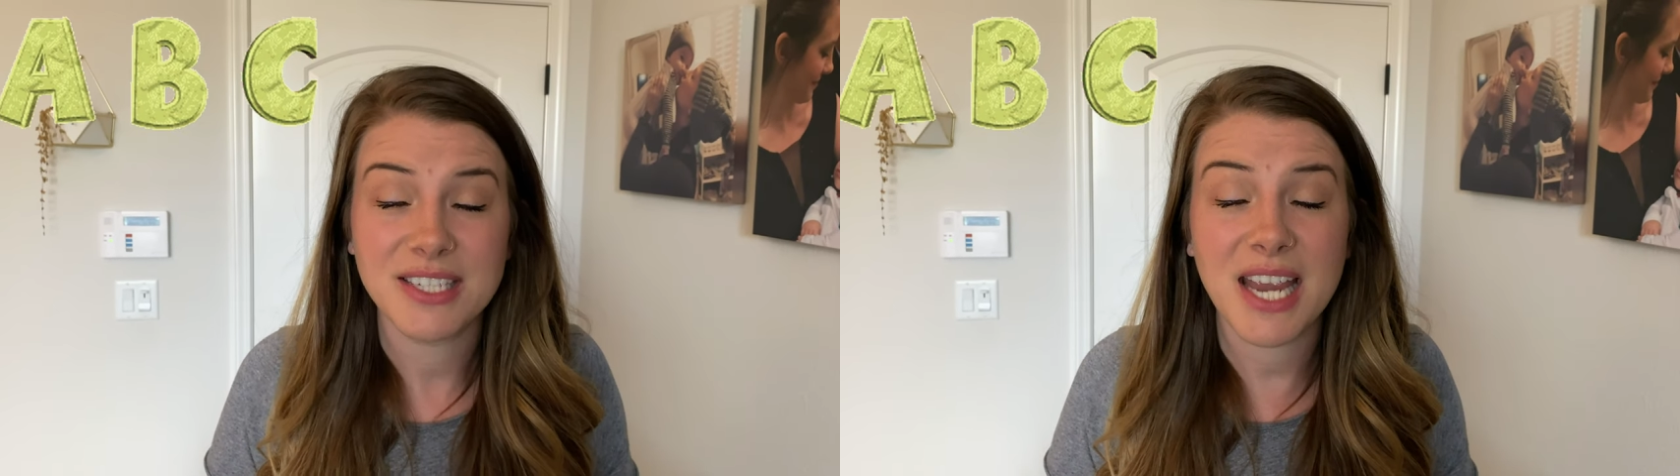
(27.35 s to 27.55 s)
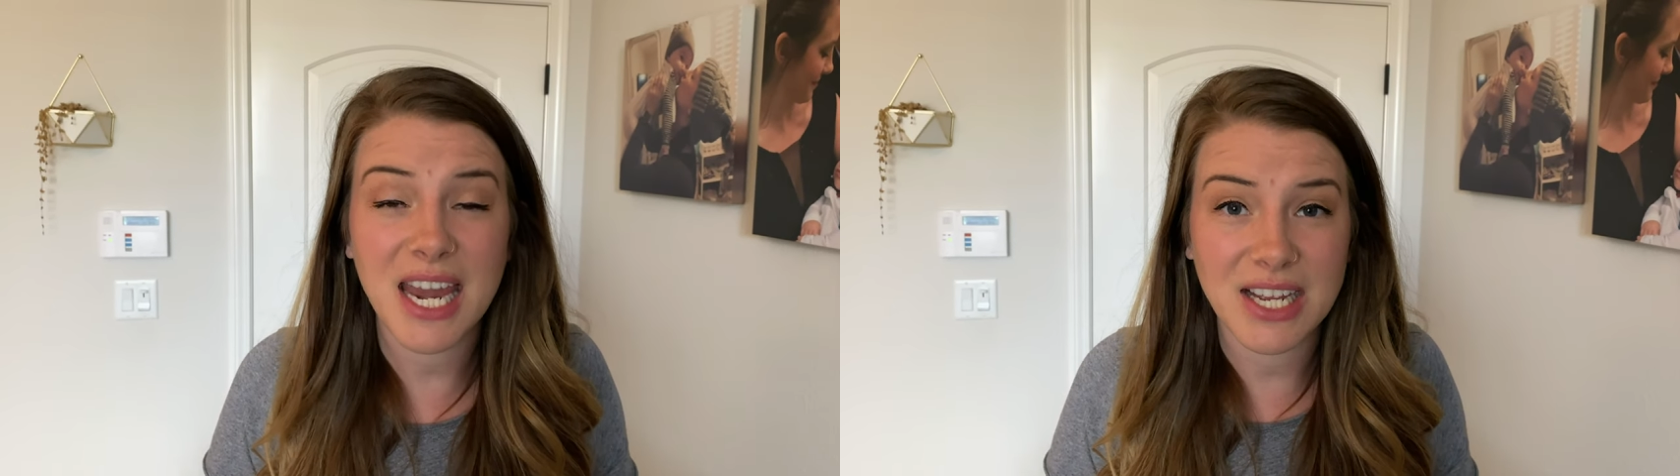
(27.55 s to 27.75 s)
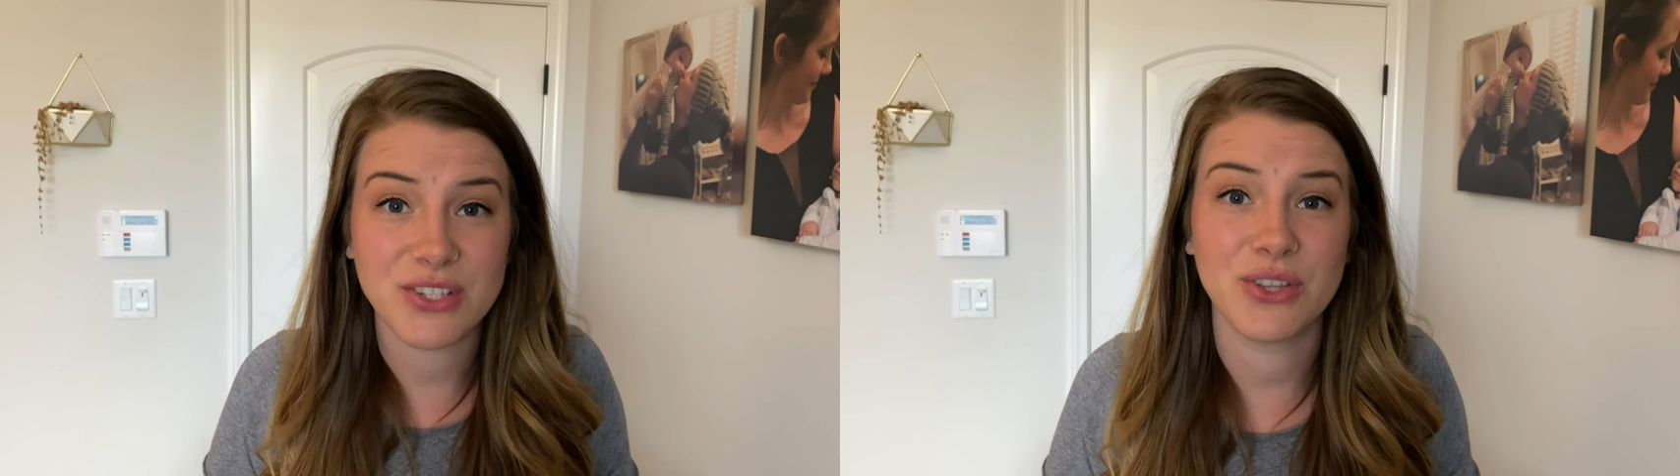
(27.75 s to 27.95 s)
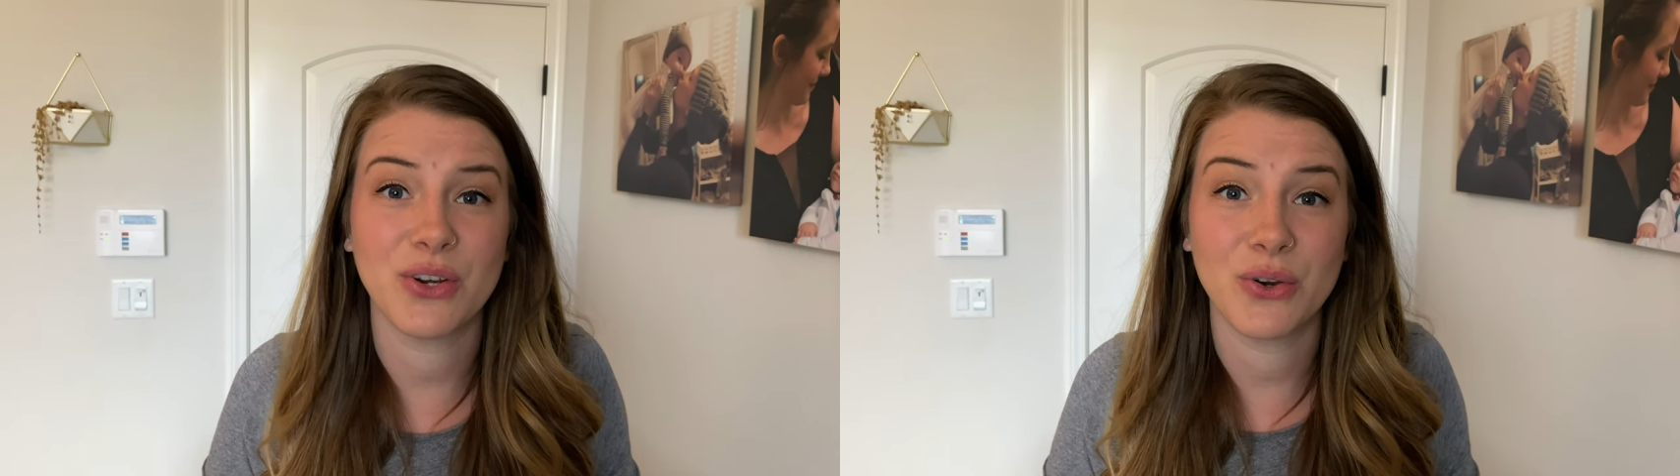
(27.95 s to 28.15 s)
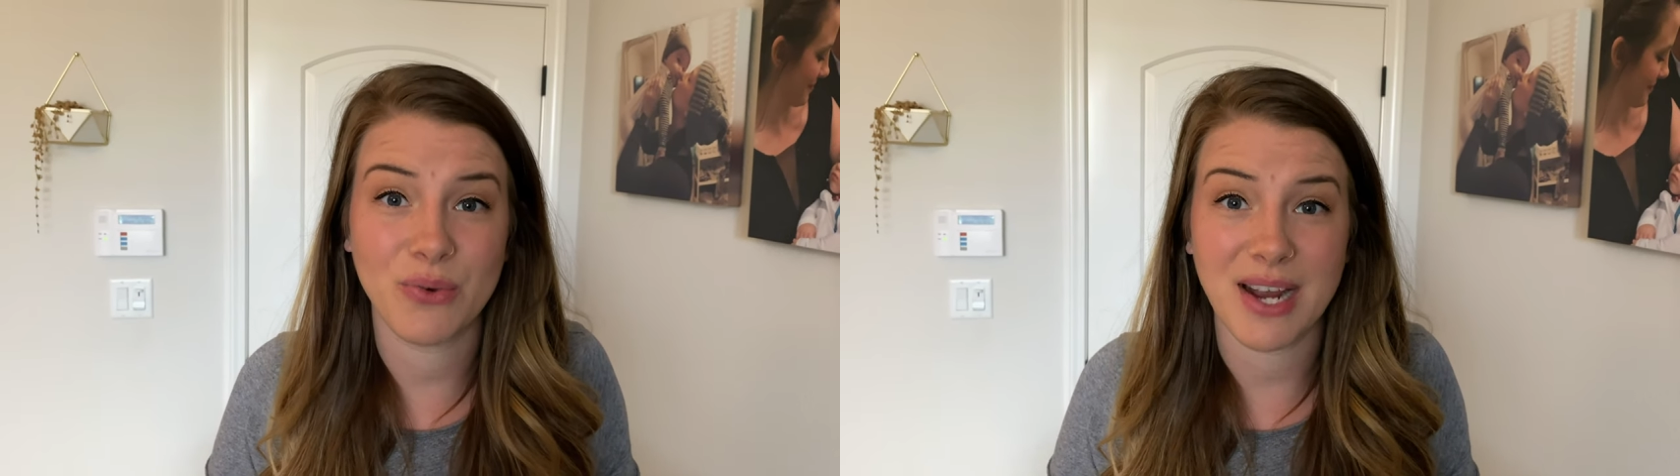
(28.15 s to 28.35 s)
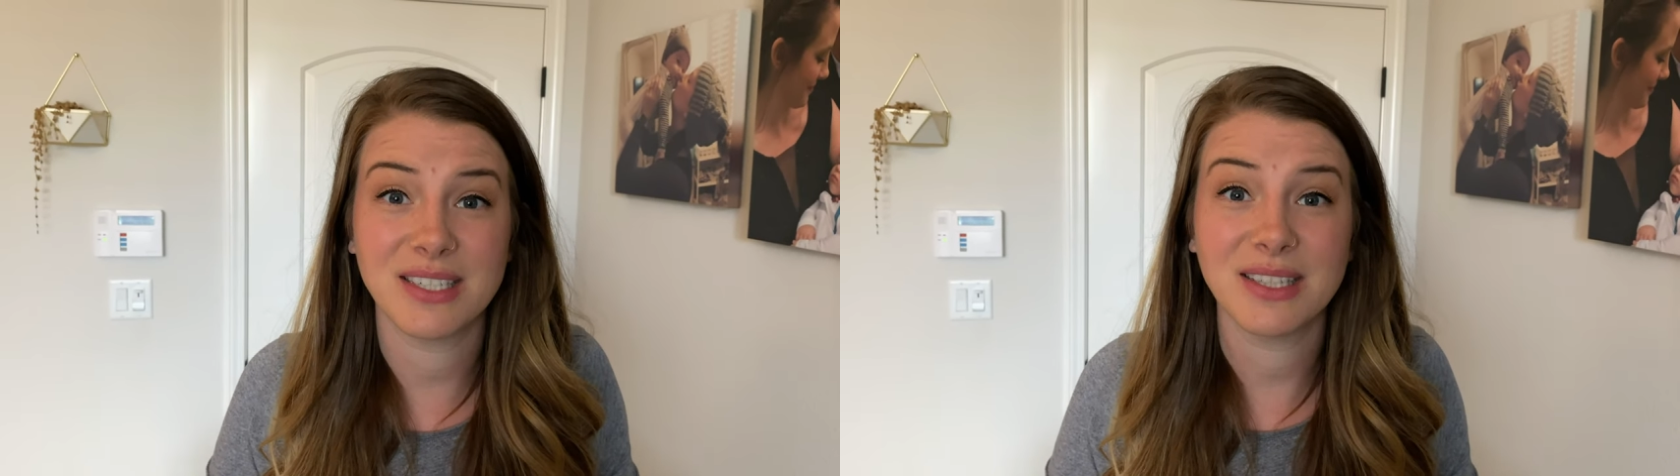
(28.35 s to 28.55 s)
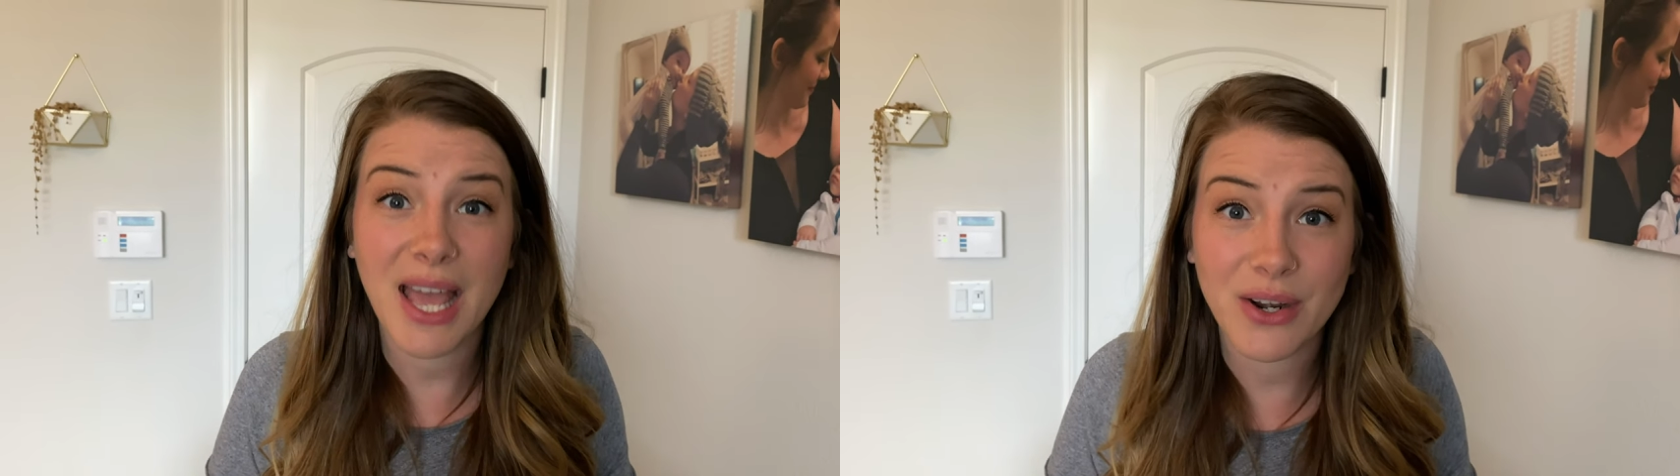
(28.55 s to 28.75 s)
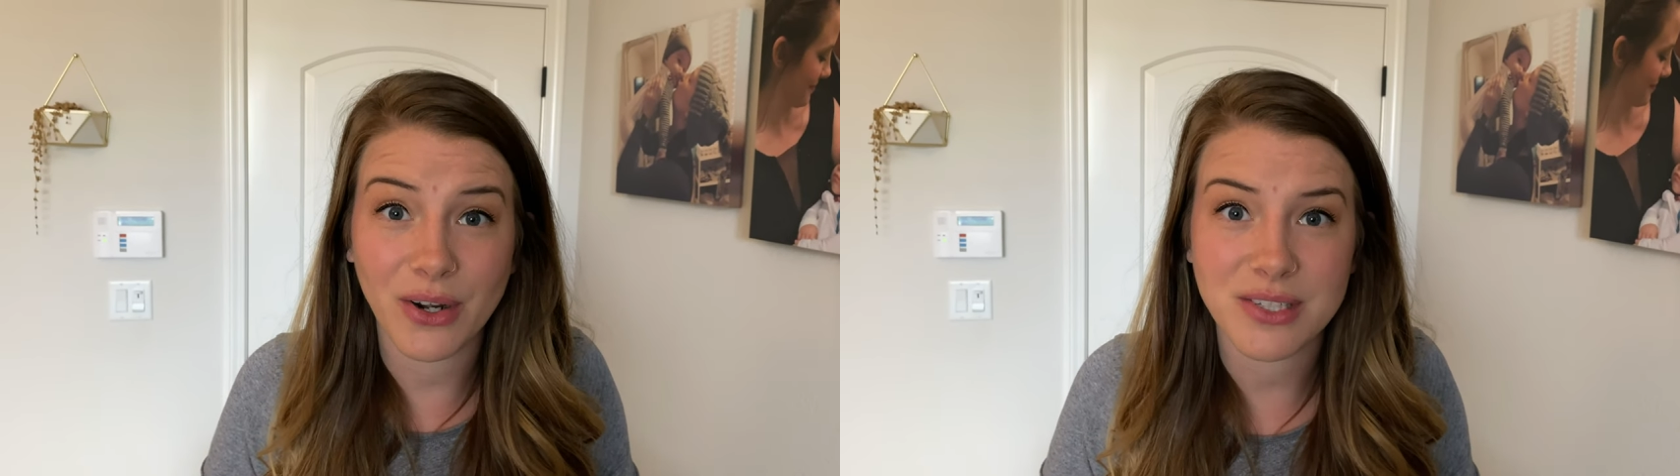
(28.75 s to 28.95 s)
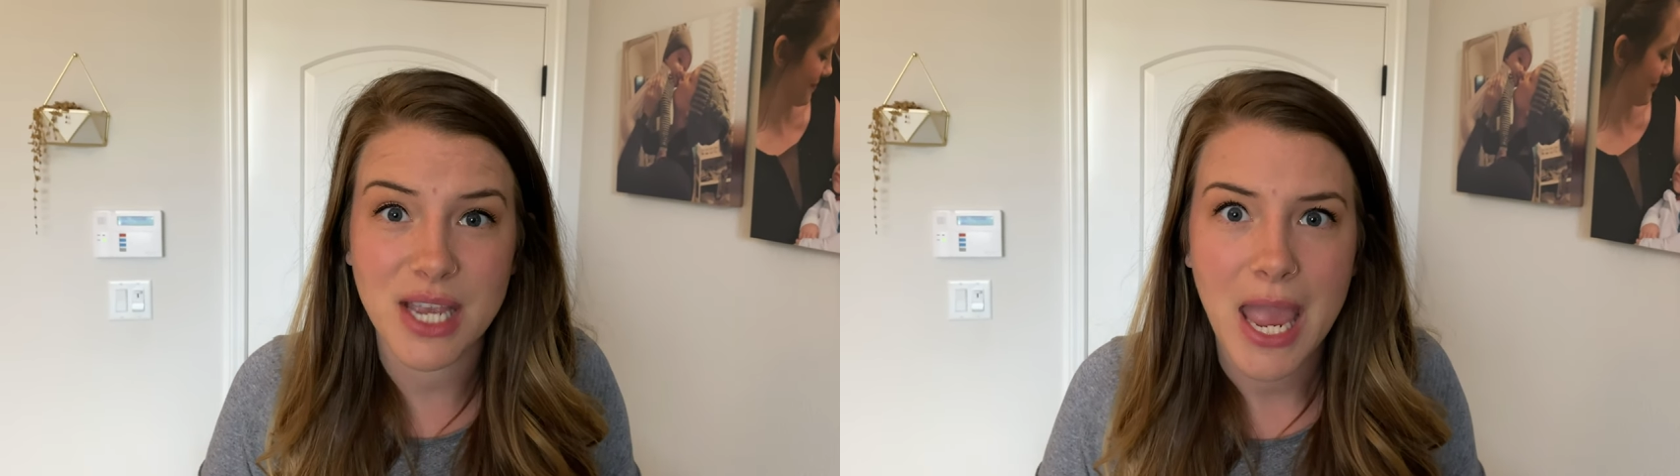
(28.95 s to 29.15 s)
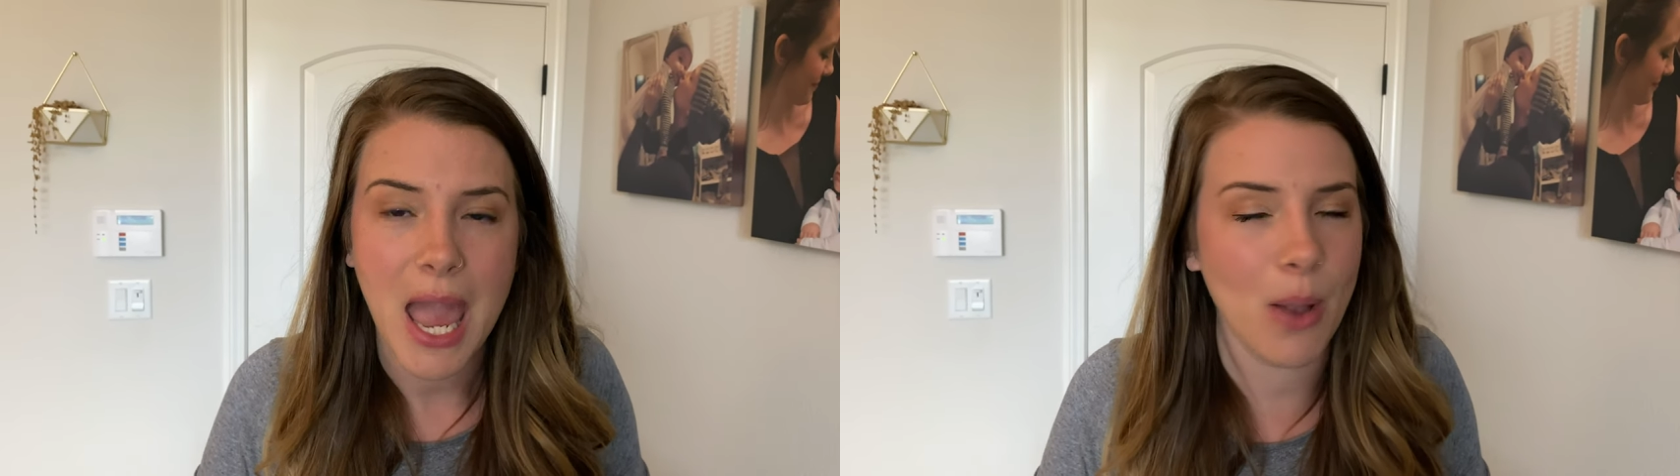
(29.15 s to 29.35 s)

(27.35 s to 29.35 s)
to answer the correct letters.